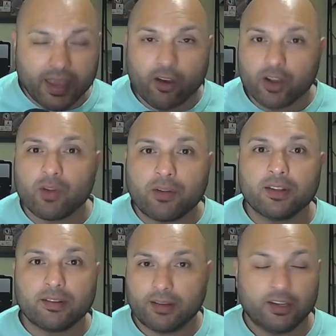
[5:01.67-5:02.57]
carry it around
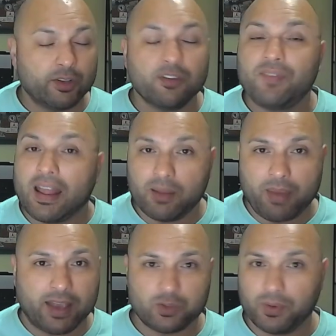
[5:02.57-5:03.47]
in a little fanny
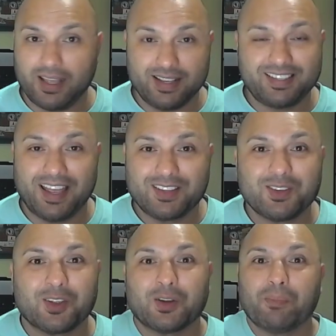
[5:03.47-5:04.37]
pack, is what they said. So
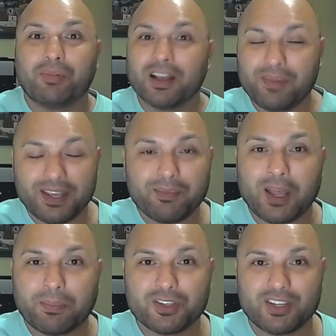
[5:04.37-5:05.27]
they're going to plug me into my
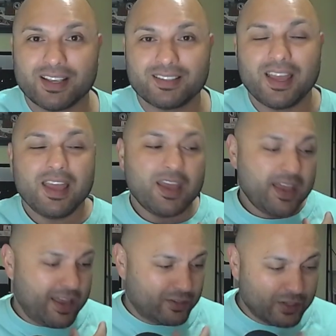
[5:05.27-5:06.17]
upper chest.
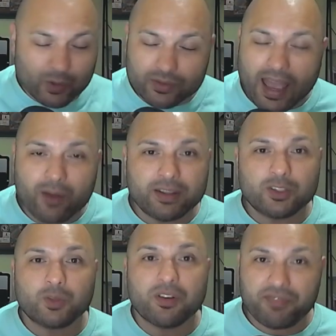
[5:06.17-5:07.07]
It's going to go down
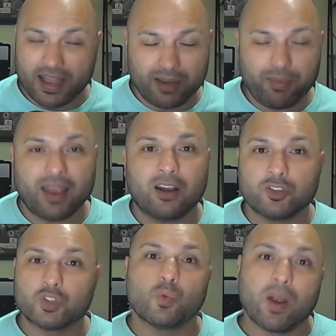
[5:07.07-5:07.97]
into a fanny pack, and I'll
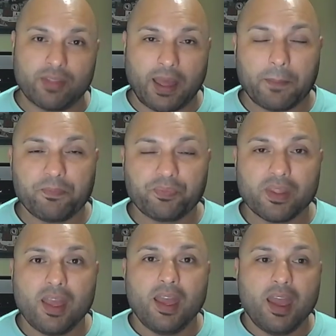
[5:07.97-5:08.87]
just wear that.
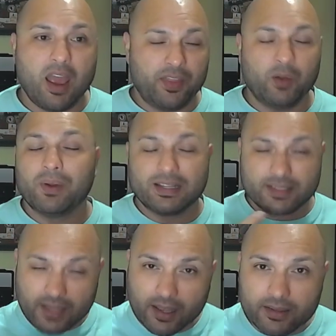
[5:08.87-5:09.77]
And then when it's
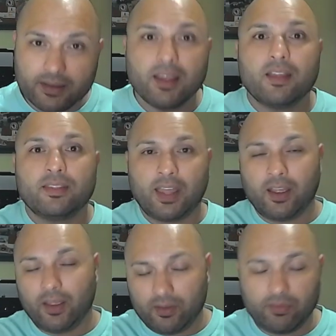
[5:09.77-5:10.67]
done,
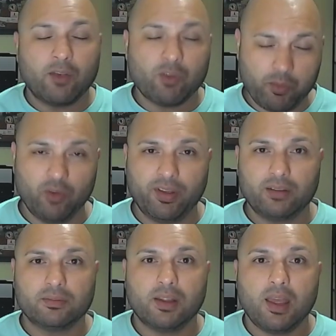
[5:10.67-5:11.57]
they remove it.
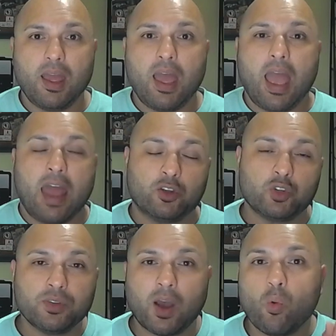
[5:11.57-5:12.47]
And I'll
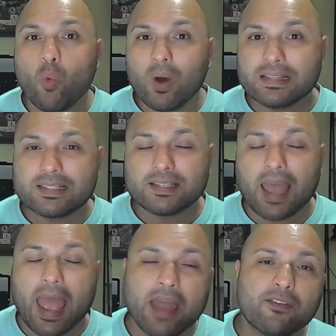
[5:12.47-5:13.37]
do that once
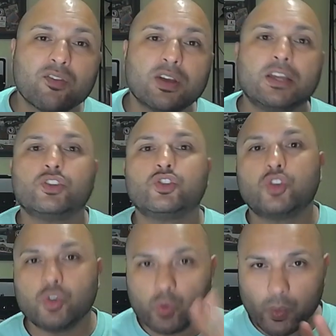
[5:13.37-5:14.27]
every
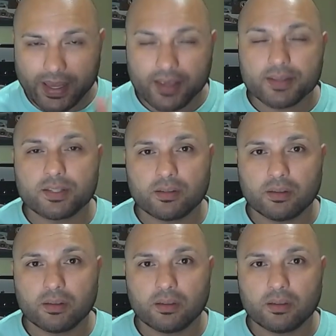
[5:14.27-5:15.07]
2 weeks,